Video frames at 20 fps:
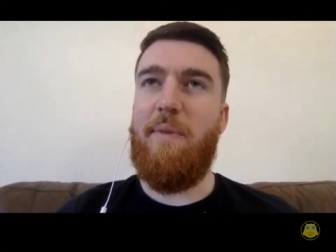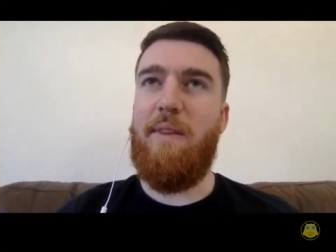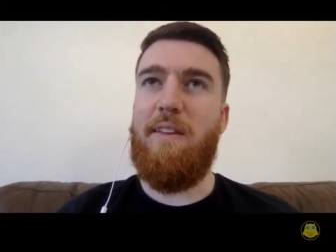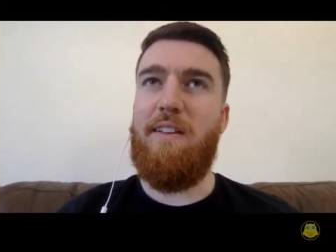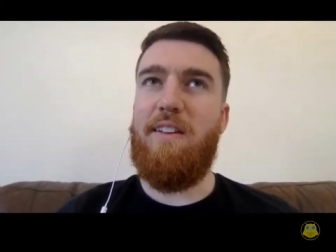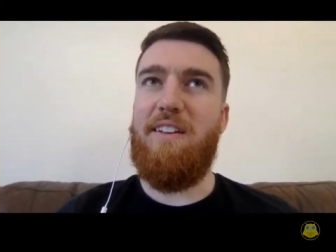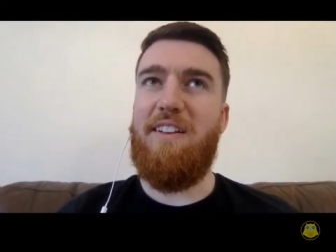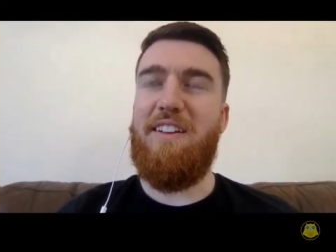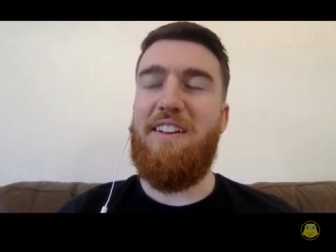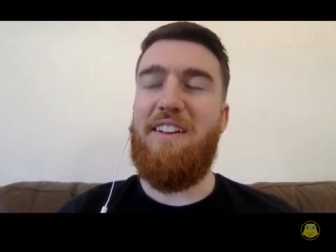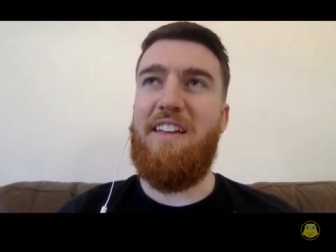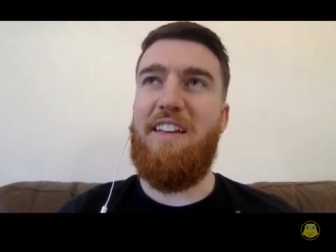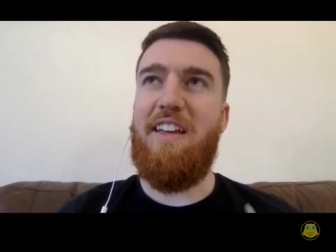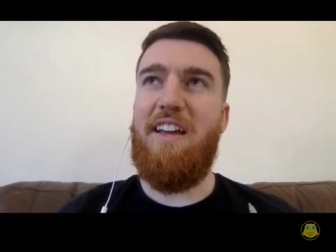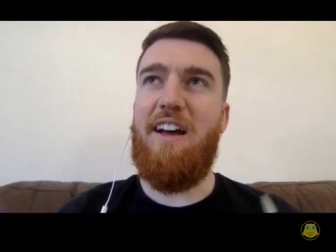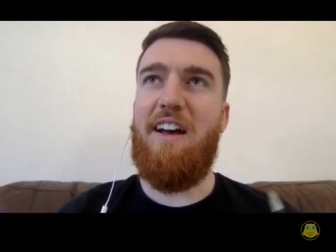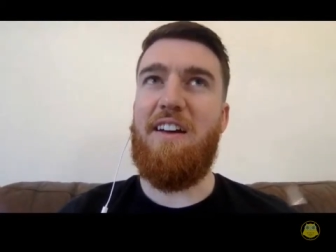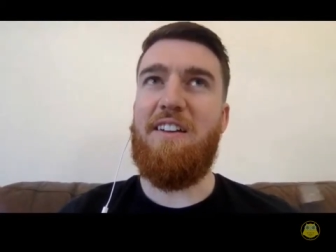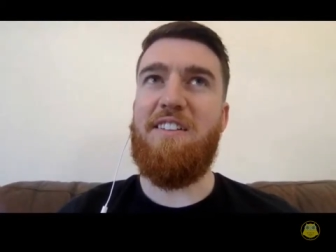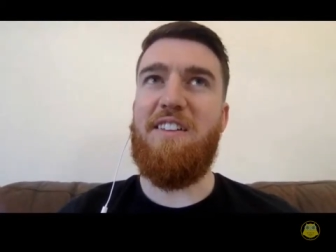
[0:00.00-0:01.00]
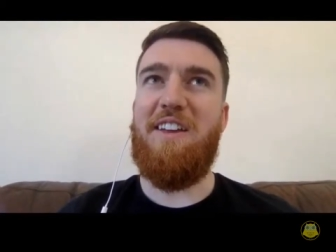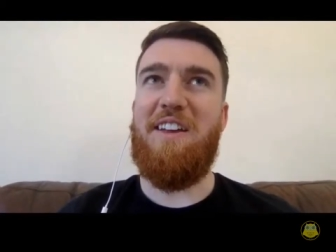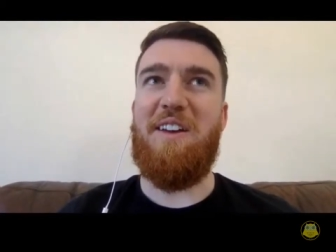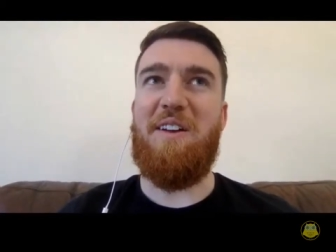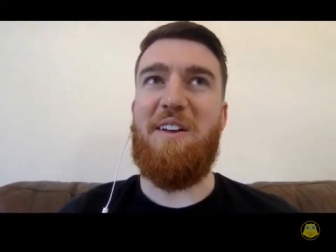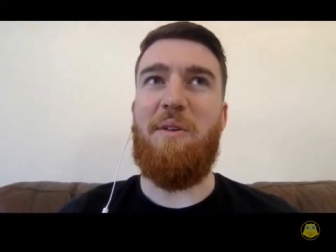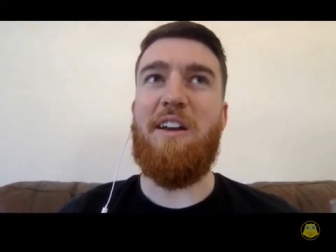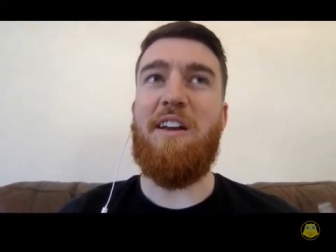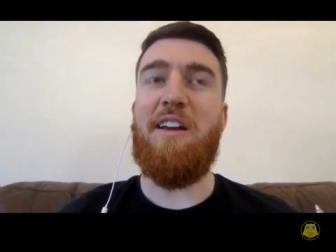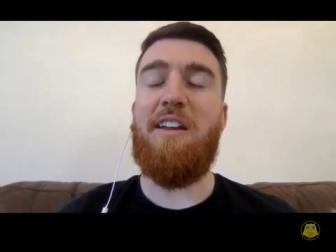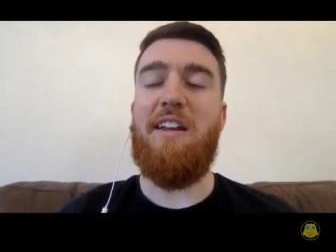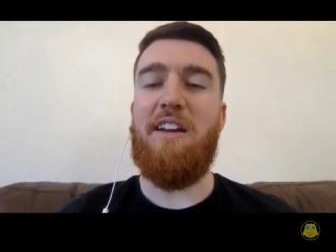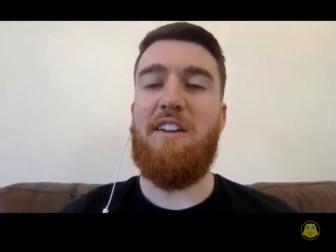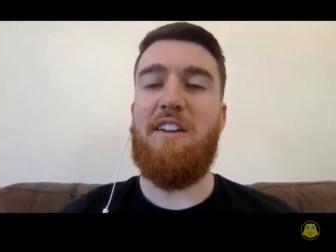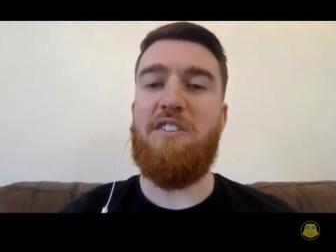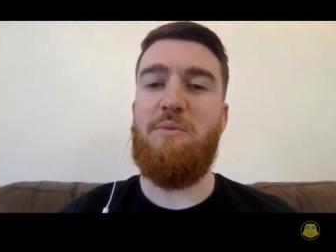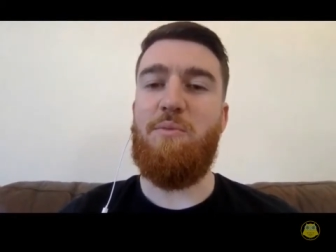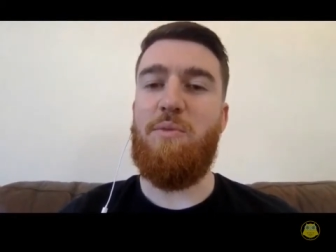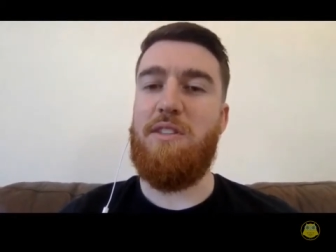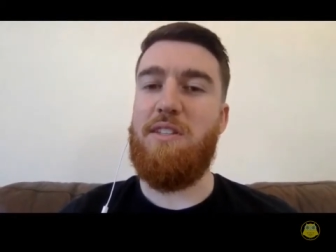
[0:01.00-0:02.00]
he had uh, a
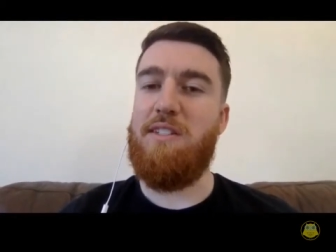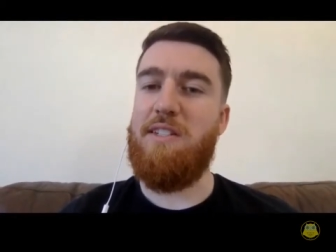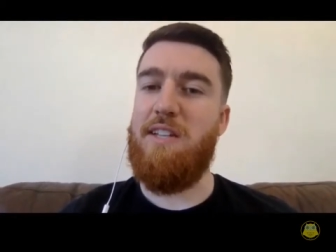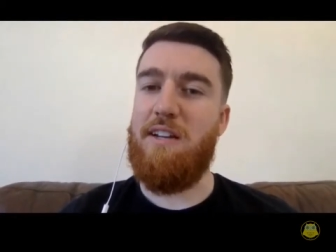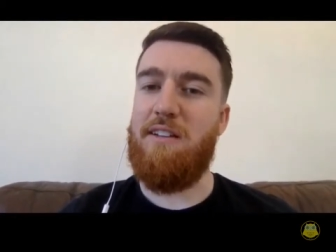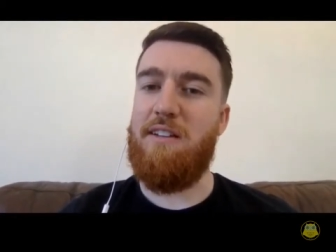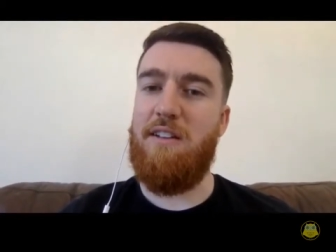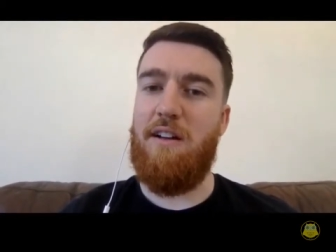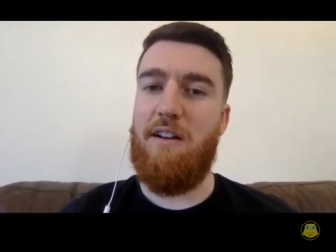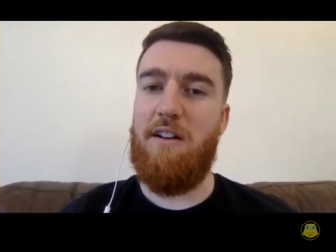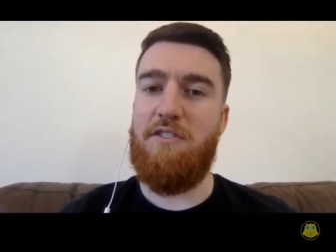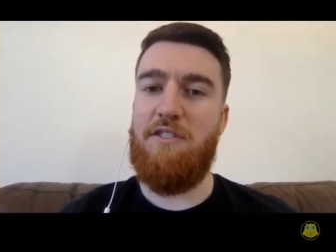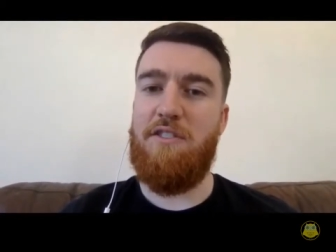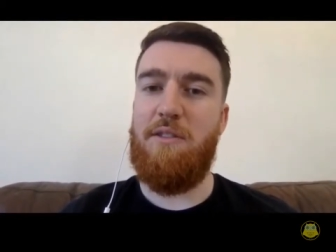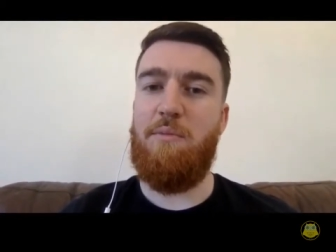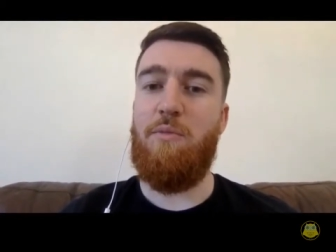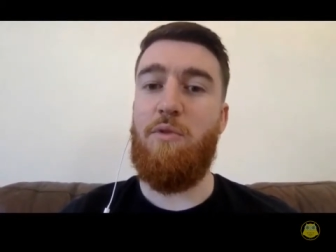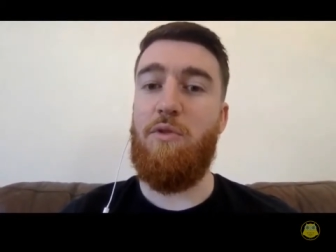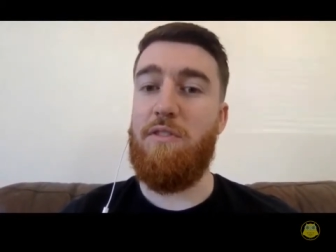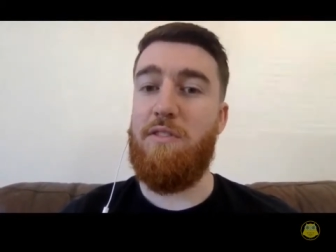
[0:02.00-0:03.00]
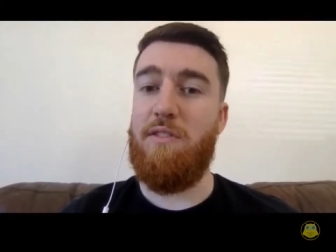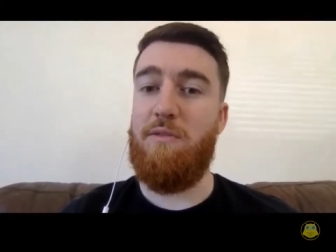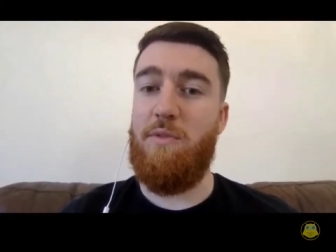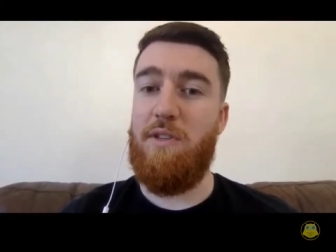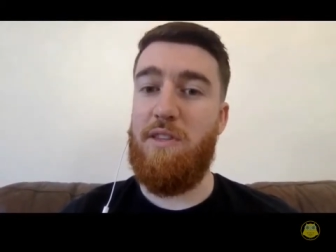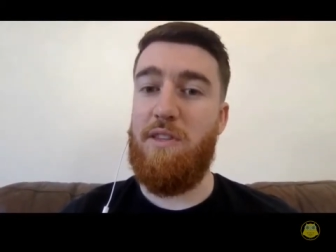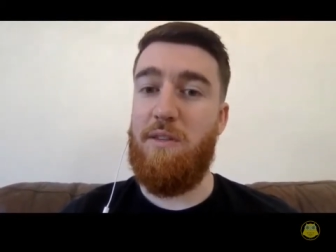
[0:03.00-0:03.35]
connection with the technology more than